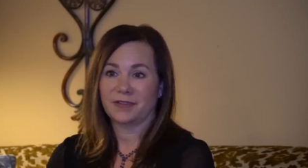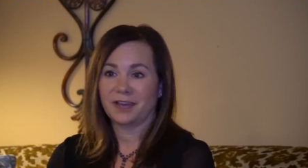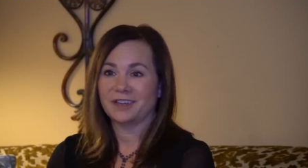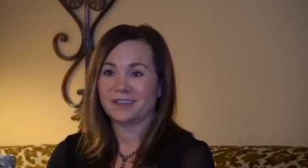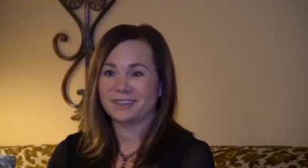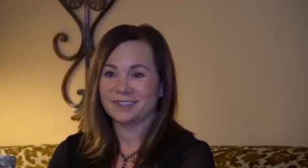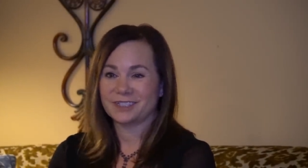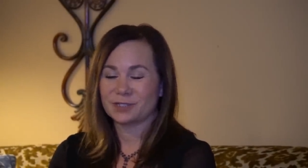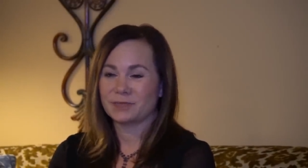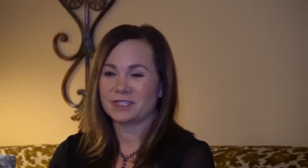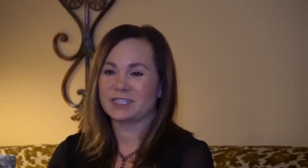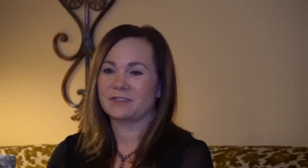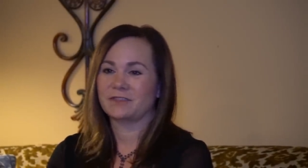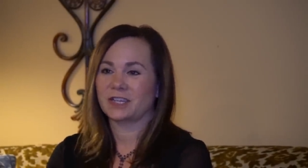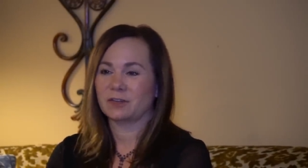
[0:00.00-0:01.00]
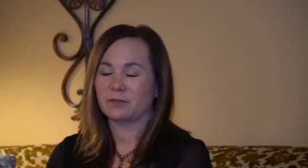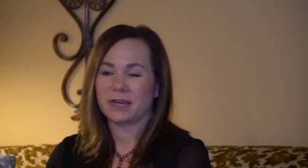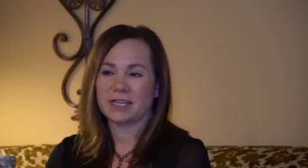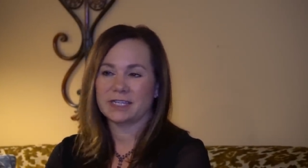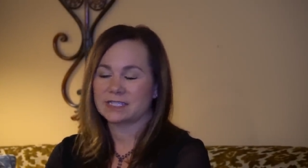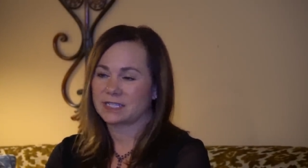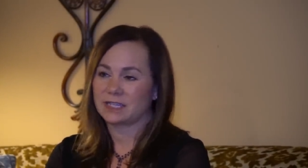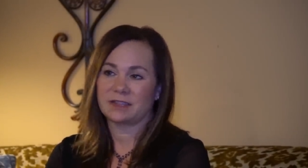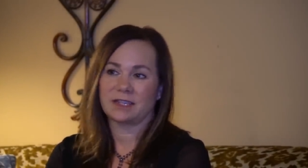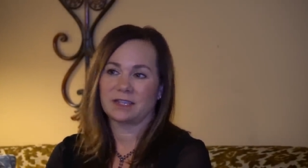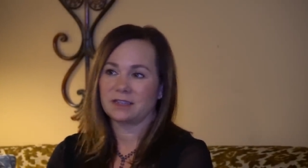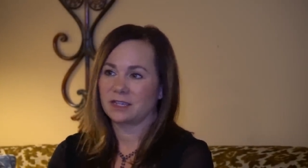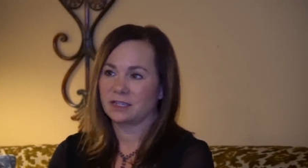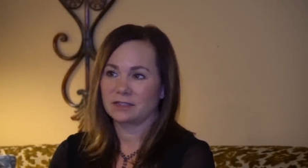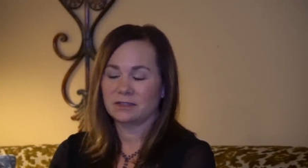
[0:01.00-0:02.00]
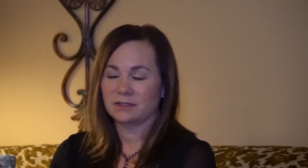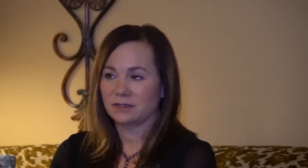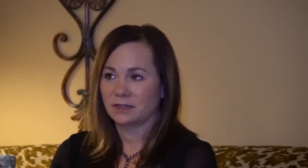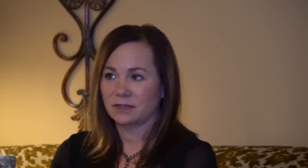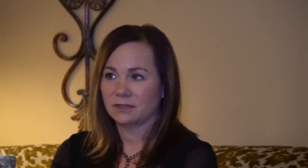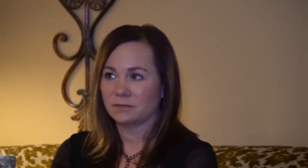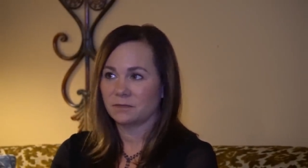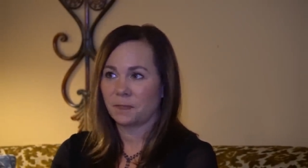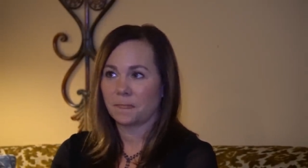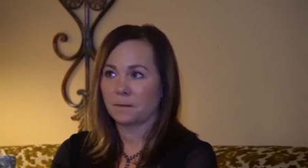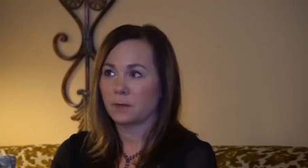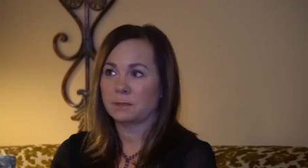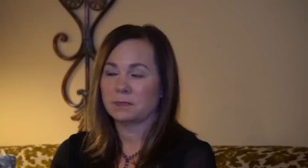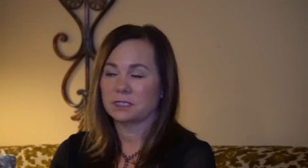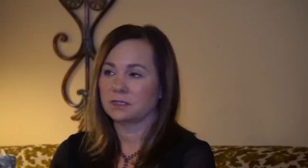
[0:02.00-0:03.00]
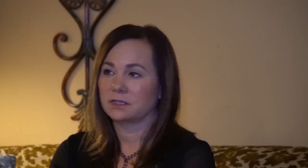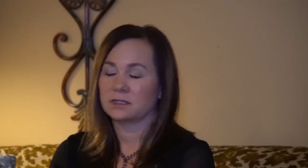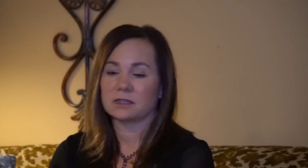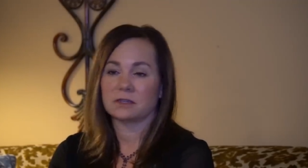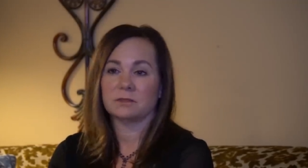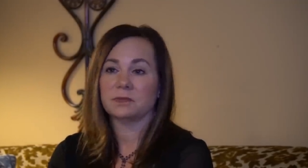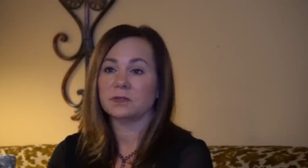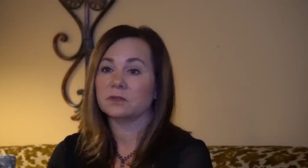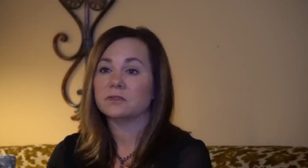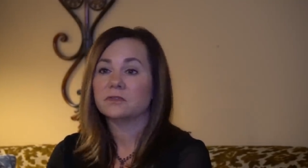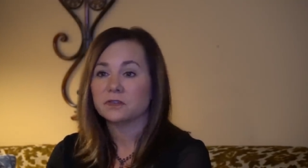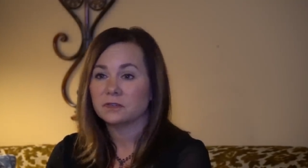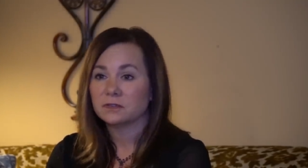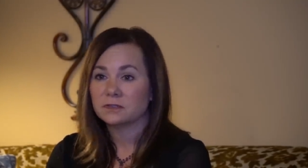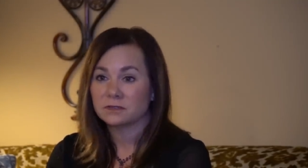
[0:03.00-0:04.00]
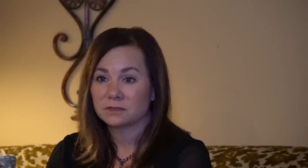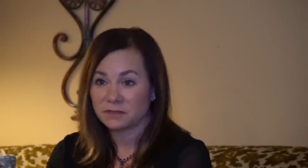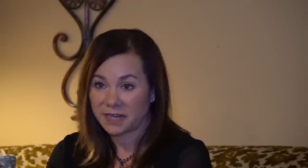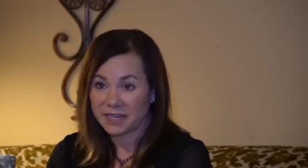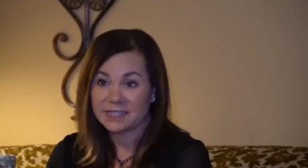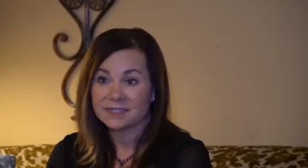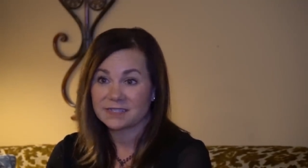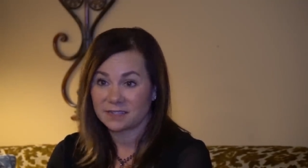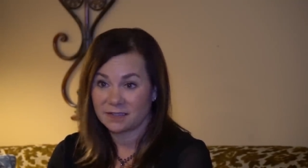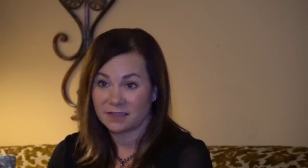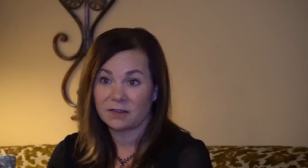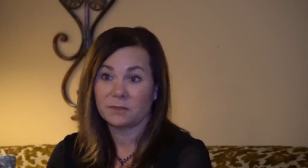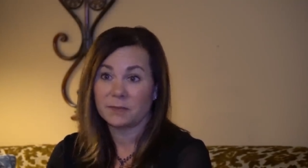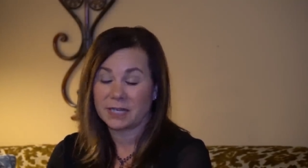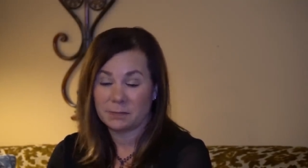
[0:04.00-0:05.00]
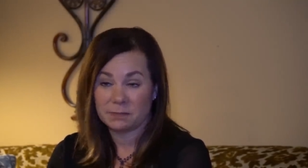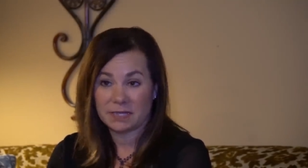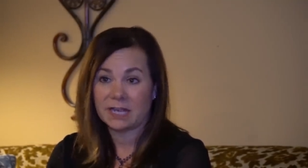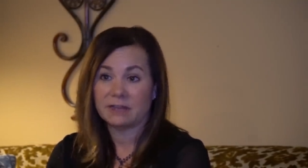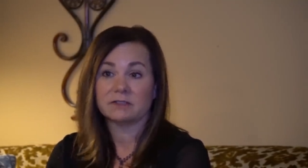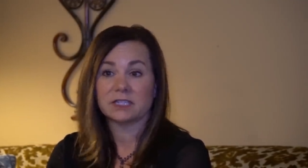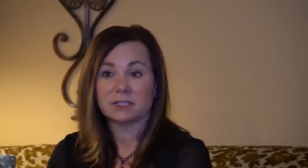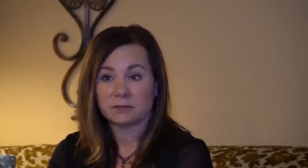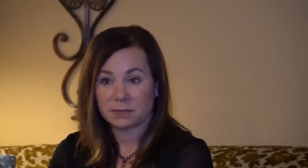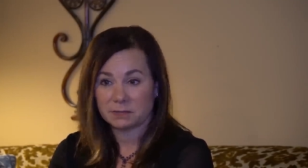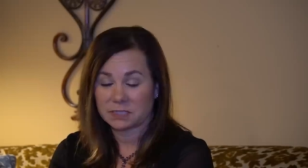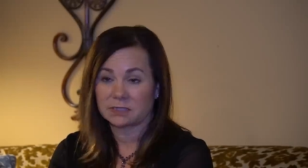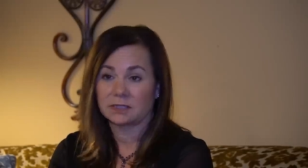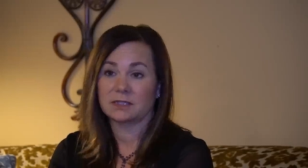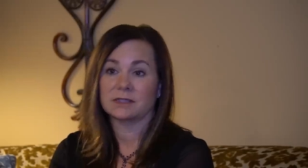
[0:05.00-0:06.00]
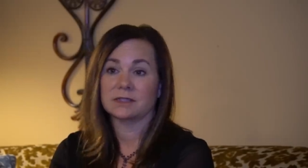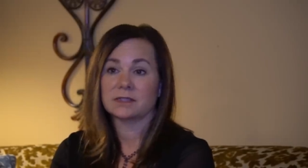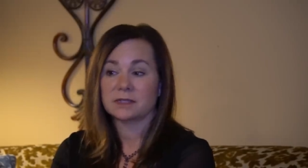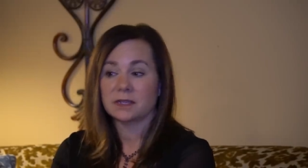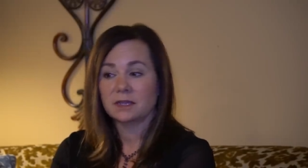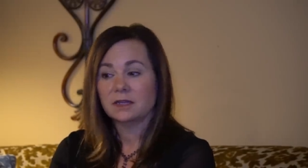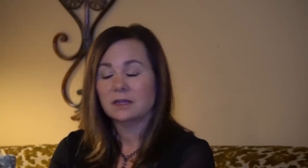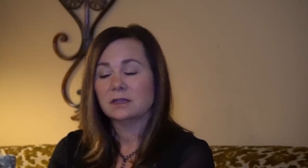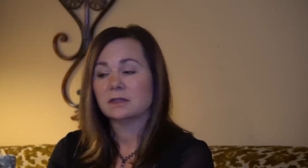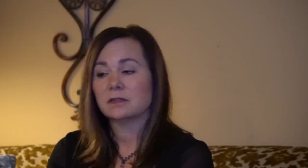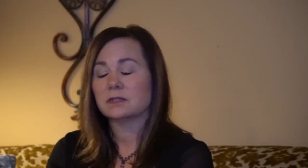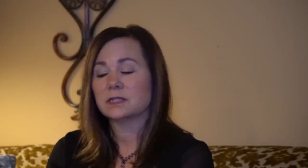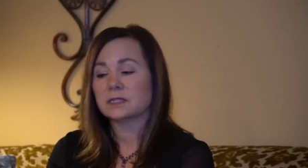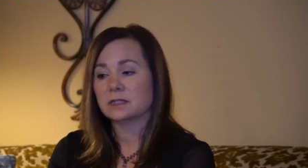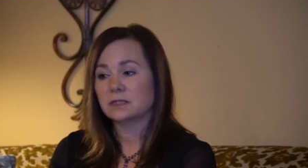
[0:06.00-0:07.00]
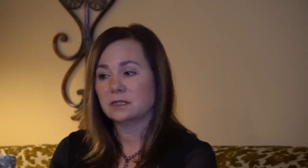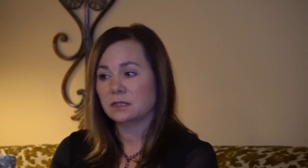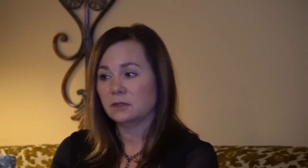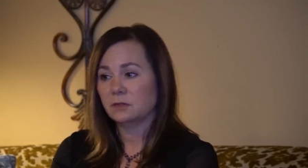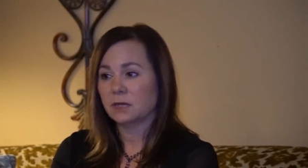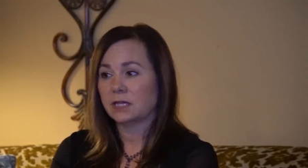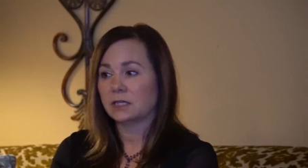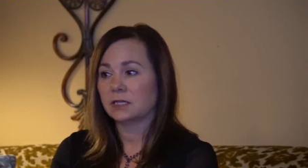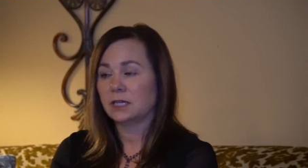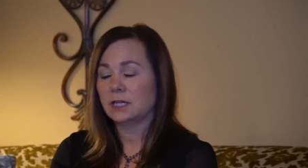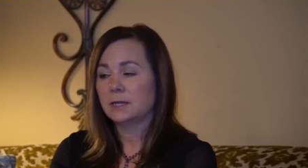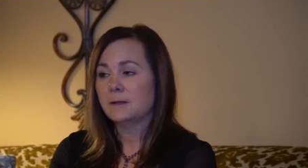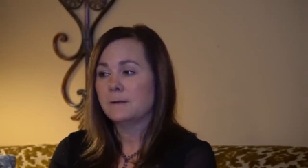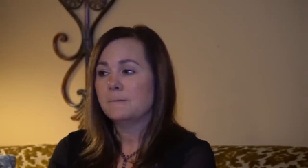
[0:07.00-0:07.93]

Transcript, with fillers: on a specific race. I think that um, the reptilians are a beautiful race, and there are many benevolent reptilians that are assisting humanity.